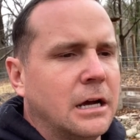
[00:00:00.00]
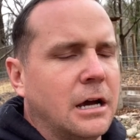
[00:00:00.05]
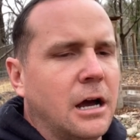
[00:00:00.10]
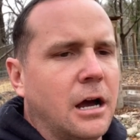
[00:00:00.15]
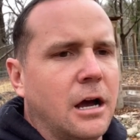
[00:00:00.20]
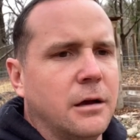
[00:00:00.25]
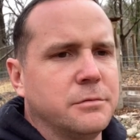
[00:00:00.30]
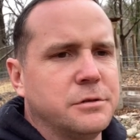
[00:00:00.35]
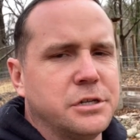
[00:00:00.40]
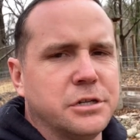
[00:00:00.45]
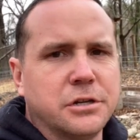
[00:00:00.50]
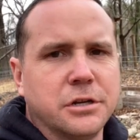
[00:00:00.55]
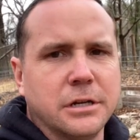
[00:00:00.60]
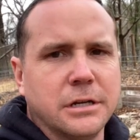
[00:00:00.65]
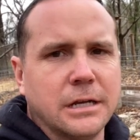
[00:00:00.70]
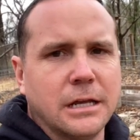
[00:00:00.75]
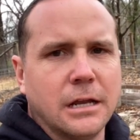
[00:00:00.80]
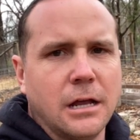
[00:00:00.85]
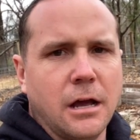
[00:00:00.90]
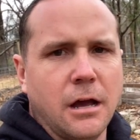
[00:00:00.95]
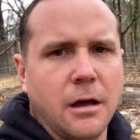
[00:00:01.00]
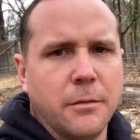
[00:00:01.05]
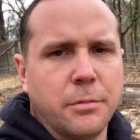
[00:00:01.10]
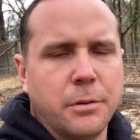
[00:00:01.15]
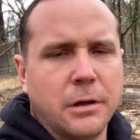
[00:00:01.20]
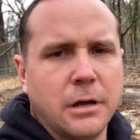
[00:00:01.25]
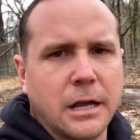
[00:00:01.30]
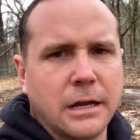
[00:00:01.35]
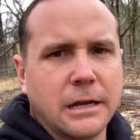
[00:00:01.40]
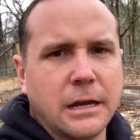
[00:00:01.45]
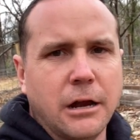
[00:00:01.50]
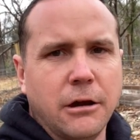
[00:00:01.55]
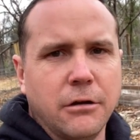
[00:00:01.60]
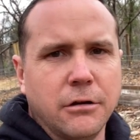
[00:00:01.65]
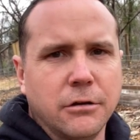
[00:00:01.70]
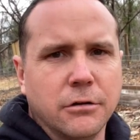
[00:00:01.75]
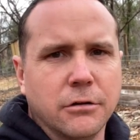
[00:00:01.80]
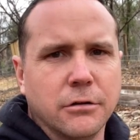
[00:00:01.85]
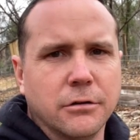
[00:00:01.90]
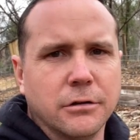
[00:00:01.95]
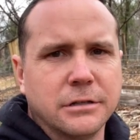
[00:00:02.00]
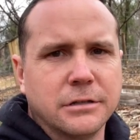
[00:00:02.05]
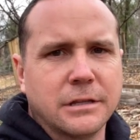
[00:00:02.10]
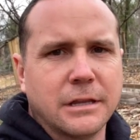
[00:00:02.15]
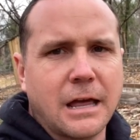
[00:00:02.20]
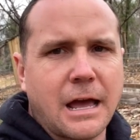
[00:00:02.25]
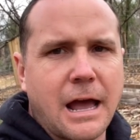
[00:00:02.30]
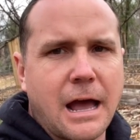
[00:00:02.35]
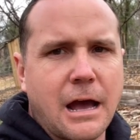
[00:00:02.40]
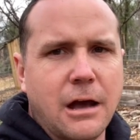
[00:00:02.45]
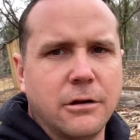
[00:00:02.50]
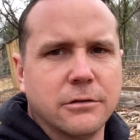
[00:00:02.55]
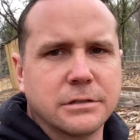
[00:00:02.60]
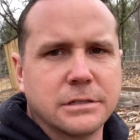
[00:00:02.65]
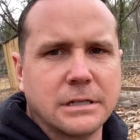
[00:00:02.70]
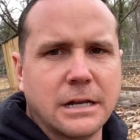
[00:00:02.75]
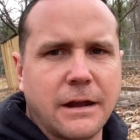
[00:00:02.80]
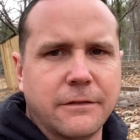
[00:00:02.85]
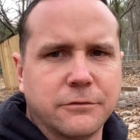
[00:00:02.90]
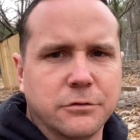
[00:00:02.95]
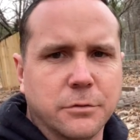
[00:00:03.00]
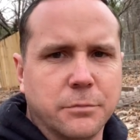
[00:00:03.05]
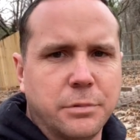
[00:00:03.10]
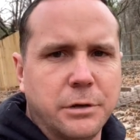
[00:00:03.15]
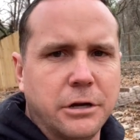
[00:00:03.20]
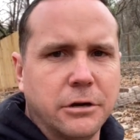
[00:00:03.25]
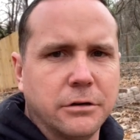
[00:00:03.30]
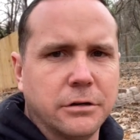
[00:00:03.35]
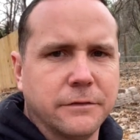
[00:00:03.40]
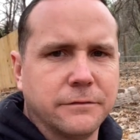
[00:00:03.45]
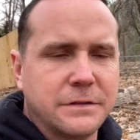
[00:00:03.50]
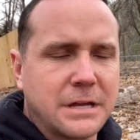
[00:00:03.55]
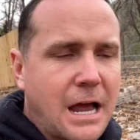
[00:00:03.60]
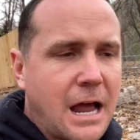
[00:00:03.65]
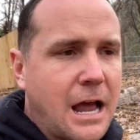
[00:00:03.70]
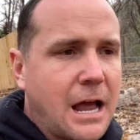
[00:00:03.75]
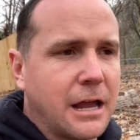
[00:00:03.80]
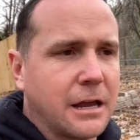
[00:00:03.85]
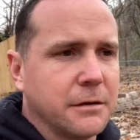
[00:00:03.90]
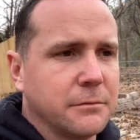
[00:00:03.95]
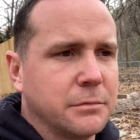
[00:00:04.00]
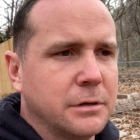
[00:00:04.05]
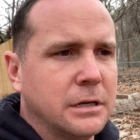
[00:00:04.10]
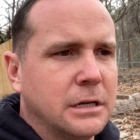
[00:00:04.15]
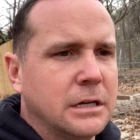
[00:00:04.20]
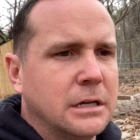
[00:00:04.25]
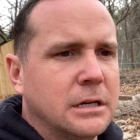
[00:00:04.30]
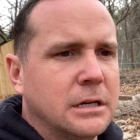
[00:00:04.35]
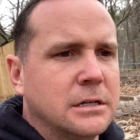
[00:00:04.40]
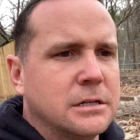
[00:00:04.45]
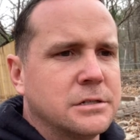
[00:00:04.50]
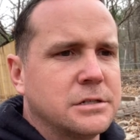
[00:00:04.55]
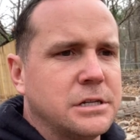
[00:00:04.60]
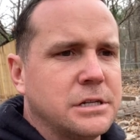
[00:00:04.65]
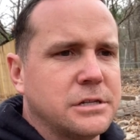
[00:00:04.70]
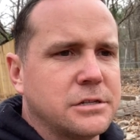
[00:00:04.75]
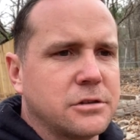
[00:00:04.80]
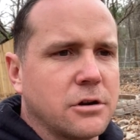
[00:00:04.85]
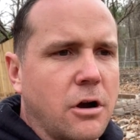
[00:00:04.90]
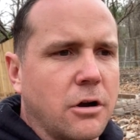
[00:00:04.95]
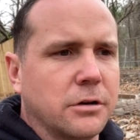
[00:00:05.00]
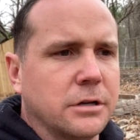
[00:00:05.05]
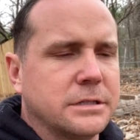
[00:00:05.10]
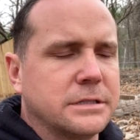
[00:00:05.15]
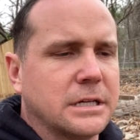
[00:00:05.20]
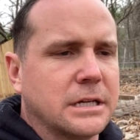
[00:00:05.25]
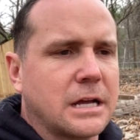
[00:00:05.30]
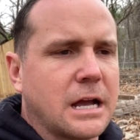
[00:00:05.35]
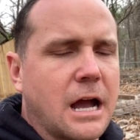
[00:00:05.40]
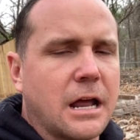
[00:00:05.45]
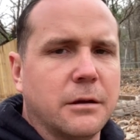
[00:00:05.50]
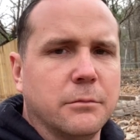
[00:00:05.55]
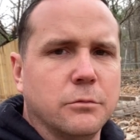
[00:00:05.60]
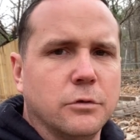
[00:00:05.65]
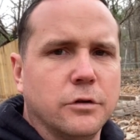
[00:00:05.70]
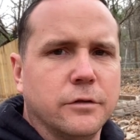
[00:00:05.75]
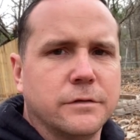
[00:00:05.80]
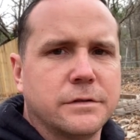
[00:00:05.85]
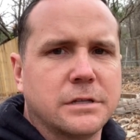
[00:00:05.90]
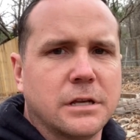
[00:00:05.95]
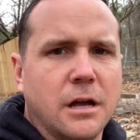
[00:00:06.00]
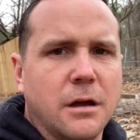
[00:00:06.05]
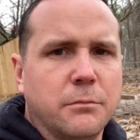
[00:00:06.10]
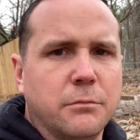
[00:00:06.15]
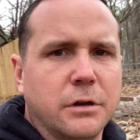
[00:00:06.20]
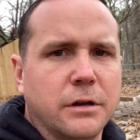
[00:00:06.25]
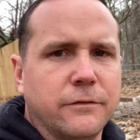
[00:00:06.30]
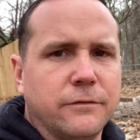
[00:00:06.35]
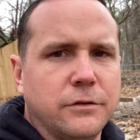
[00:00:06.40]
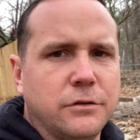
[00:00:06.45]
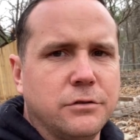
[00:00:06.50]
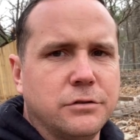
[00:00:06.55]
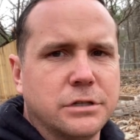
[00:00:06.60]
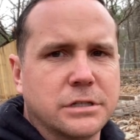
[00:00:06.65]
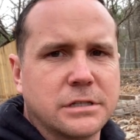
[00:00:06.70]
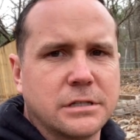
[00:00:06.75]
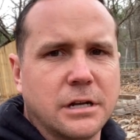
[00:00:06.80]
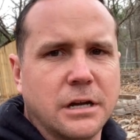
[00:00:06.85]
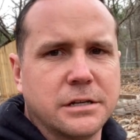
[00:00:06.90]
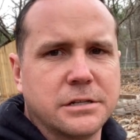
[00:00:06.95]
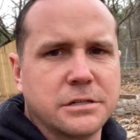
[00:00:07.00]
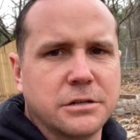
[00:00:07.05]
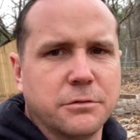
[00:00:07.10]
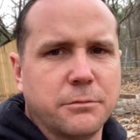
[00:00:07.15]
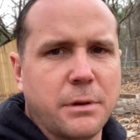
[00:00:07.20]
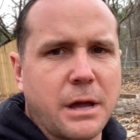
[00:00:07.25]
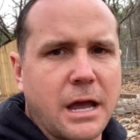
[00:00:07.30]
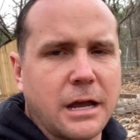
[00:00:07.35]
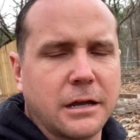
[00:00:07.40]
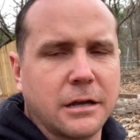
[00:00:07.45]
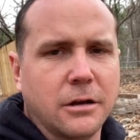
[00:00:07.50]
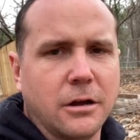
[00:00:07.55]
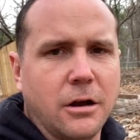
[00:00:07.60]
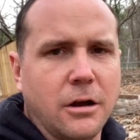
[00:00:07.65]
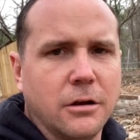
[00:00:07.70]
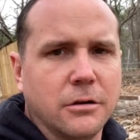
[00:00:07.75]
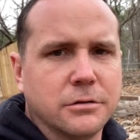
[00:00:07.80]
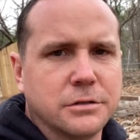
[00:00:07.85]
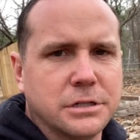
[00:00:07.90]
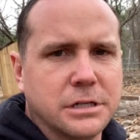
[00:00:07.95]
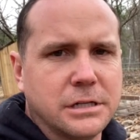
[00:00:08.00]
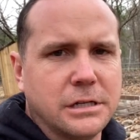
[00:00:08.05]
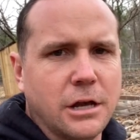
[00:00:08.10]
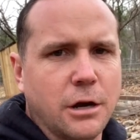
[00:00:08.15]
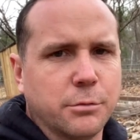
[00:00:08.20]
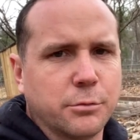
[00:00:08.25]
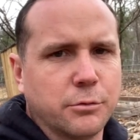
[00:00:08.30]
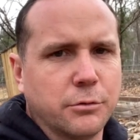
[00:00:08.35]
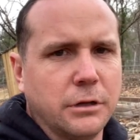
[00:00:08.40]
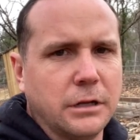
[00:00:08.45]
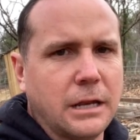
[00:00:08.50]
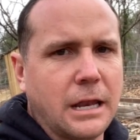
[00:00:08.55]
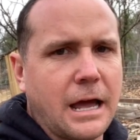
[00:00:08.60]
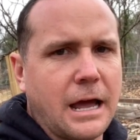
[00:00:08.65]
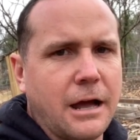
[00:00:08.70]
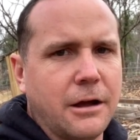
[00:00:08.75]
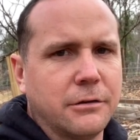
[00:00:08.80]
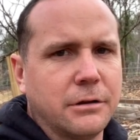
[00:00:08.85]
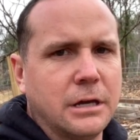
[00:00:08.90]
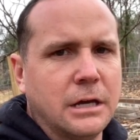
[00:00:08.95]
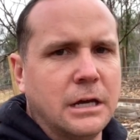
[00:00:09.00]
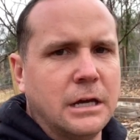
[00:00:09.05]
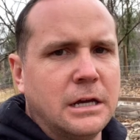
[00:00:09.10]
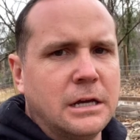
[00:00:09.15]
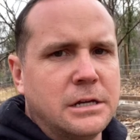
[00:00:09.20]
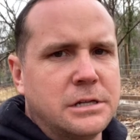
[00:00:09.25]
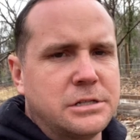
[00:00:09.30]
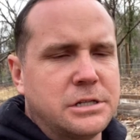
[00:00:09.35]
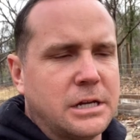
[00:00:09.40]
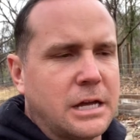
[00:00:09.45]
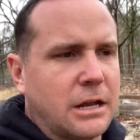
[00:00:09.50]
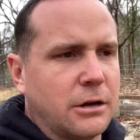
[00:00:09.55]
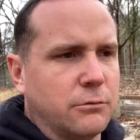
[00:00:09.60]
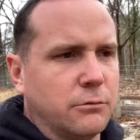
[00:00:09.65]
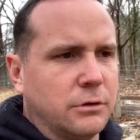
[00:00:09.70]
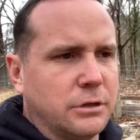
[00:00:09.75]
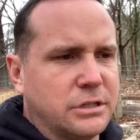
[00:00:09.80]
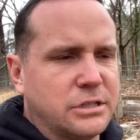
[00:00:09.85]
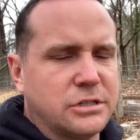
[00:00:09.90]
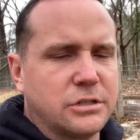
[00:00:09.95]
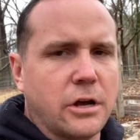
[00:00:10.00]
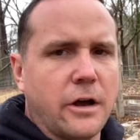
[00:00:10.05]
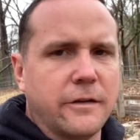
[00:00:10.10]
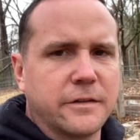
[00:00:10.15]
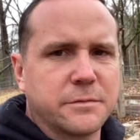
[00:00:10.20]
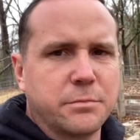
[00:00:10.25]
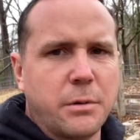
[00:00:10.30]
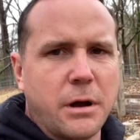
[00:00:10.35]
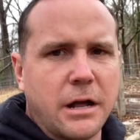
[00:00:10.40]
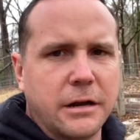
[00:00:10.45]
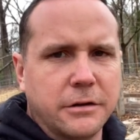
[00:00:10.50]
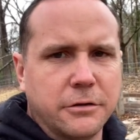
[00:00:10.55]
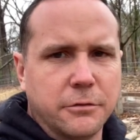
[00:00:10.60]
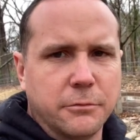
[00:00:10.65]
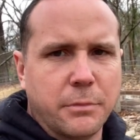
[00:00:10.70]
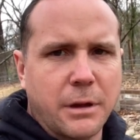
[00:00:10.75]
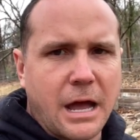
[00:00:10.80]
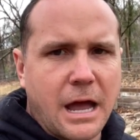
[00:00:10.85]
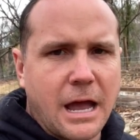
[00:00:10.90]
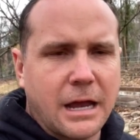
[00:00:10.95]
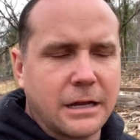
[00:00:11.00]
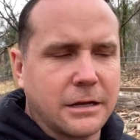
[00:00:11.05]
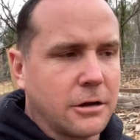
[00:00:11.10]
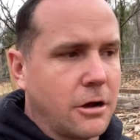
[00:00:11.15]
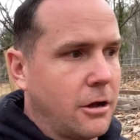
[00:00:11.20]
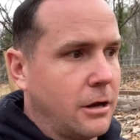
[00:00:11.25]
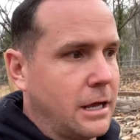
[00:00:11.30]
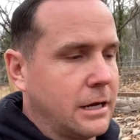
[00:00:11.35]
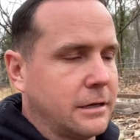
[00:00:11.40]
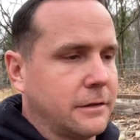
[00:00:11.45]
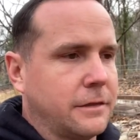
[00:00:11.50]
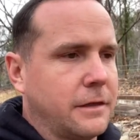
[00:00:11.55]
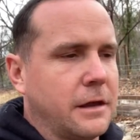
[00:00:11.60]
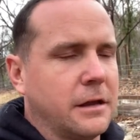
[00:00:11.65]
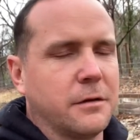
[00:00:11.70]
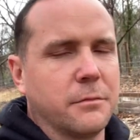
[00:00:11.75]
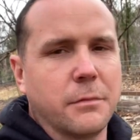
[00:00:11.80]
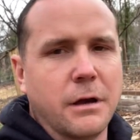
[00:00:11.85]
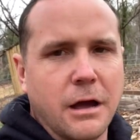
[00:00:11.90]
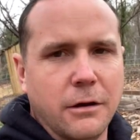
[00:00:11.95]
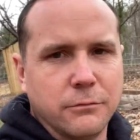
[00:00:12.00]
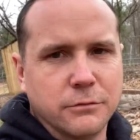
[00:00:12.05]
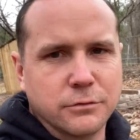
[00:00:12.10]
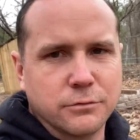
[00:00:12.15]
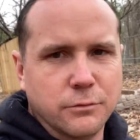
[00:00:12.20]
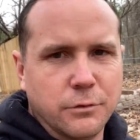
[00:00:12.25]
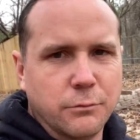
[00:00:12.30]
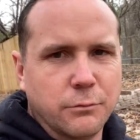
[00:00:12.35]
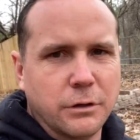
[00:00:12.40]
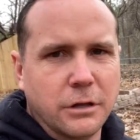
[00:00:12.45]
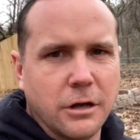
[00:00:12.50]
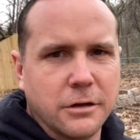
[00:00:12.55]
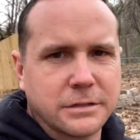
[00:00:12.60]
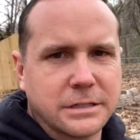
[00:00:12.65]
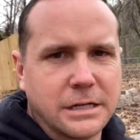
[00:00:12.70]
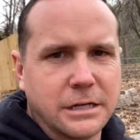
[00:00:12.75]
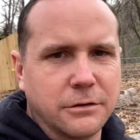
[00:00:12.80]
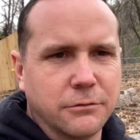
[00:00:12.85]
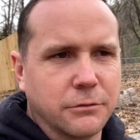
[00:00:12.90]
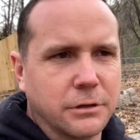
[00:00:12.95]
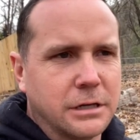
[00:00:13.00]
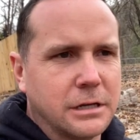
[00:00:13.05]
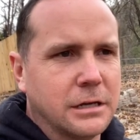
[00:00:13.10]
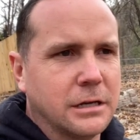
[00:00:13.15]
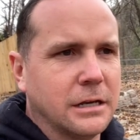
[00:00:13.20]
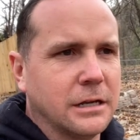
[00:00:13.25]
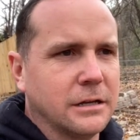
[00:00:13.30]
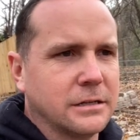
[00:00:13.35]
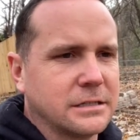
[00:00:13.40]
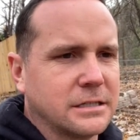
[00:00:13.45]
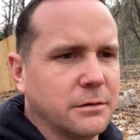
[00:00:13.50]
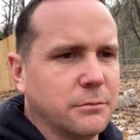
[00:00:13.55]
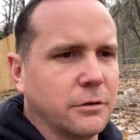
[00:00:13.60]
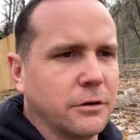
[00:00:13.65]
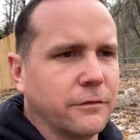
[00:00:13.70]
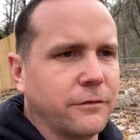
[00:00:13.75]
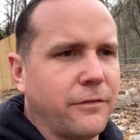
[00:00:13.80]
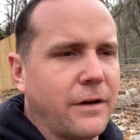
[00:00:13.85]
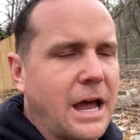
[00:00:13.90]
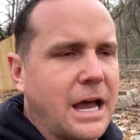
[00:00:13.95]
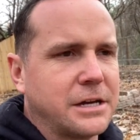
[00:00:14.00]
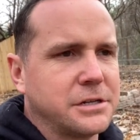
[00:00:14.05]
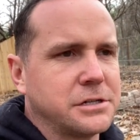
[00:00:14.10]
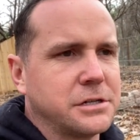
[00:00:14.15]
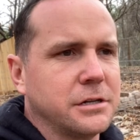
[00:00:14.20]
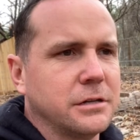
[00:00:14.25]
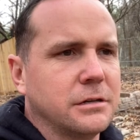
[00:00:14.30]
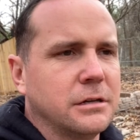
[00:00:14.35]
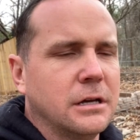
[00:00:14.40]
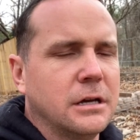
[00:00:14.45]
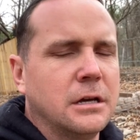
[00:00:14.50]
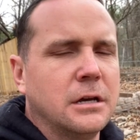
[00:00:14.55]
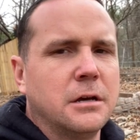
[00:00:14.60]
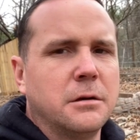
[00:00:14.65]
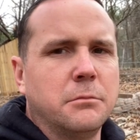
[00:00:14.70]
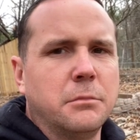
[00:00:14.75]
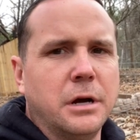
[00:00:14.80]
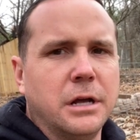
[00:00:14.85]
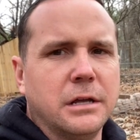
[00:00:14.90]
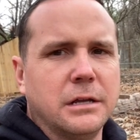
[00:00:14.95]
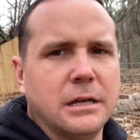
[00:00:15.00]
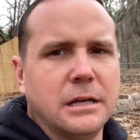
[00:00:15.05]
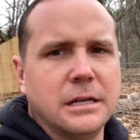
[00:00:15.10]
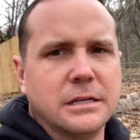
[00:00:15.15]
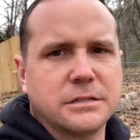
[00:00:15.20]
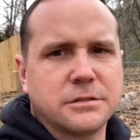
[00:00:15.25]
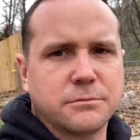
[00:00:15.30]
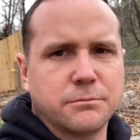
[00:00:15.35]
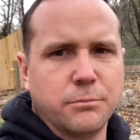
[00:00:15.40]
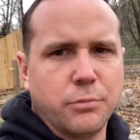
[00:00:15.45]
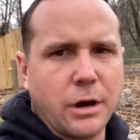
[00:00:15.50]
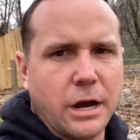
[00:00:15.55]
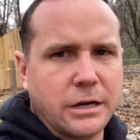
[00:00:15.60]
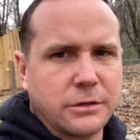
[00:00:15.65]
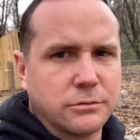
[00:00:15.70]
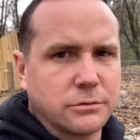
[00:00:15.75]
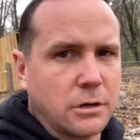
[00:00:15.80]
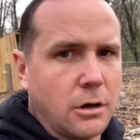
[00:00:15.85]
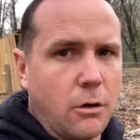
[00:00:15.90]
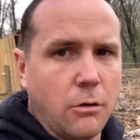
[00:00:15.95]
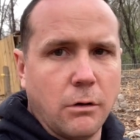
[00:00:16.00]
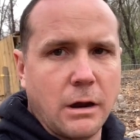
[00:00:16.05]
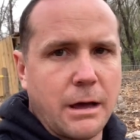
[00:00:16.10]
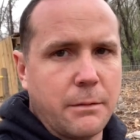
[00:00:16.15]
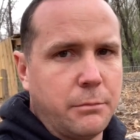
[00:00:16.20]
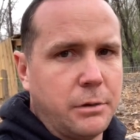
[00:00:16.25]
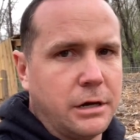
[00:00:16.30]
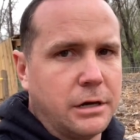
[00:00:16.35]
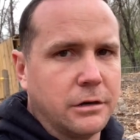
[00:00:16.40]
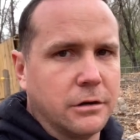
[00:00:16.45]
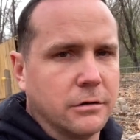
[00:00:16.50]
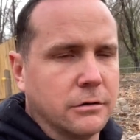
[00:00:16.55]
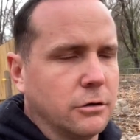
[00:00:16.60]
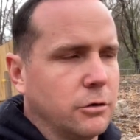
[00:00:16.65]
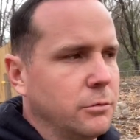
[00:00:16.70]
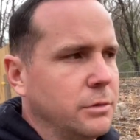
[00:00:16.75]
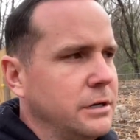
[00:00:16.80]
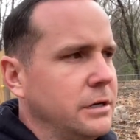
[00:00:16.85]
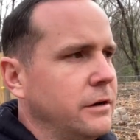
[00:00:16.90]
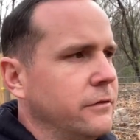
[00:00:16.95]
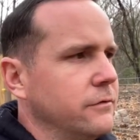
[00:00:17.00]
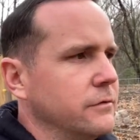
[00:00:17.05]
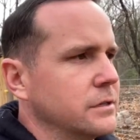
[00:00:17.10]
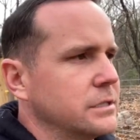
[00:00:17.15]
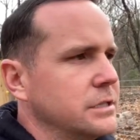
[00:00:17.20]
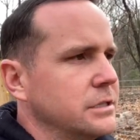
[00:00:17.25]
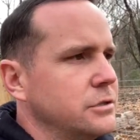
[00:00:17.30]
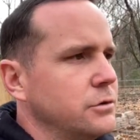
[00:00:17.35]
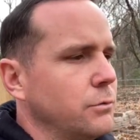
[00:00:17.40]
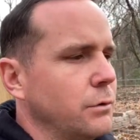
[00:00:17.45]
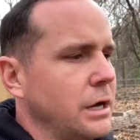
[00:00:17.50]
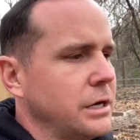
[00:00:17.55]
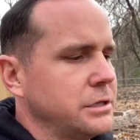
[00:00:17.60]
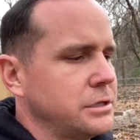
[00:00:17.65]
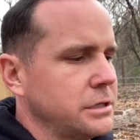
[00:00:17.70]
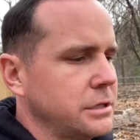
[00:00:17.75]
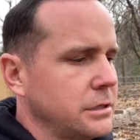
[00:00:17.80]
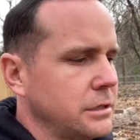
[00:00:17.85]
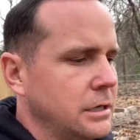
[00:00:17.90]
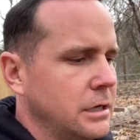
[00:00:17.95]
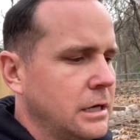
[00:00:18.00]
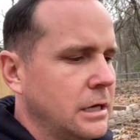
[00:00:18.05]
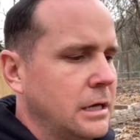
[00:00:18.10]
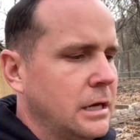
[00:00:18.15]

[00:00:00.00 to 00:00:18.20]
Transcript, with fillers: Uh, she couldn't get up. I carried her into the house and after a period of time, she started to kind of move some, but if you just touched her back at all, she yelped really loud. She had a really soft spot in her back, and all I could think about was when we lost Henry in a similar fashion, but his branch was a whole lot bigger, a little bit different situation.